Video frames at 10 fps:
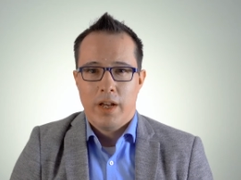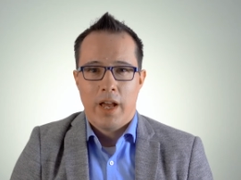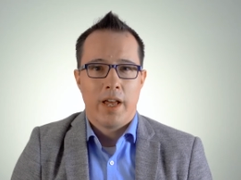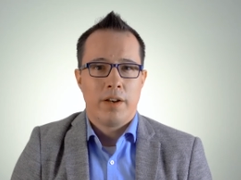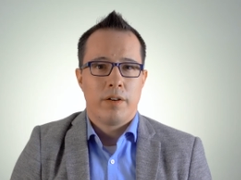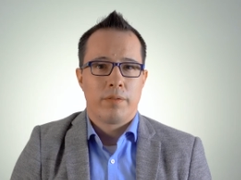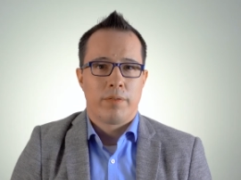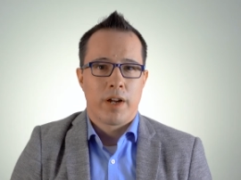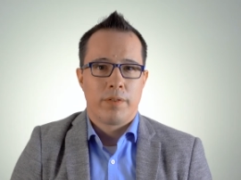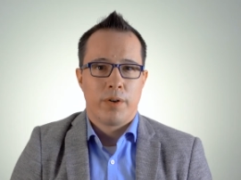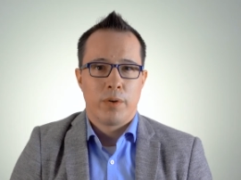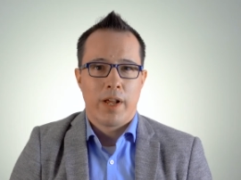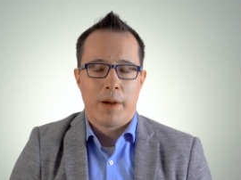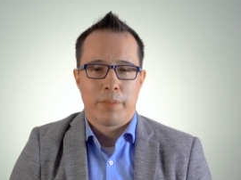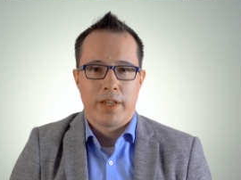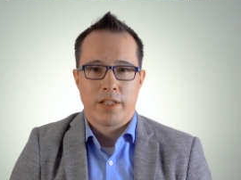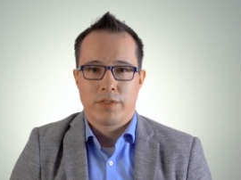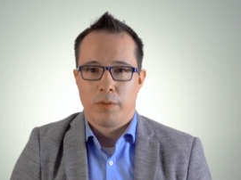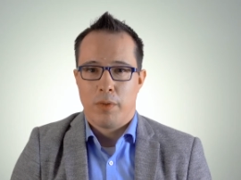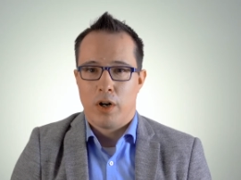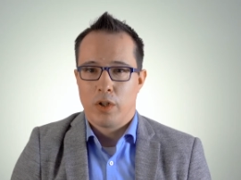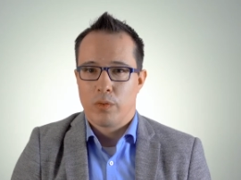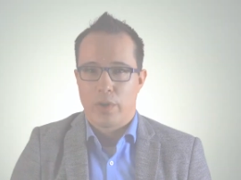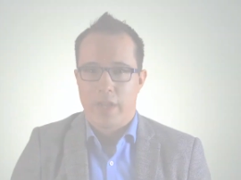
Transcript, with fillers: and Francophone applicants from all over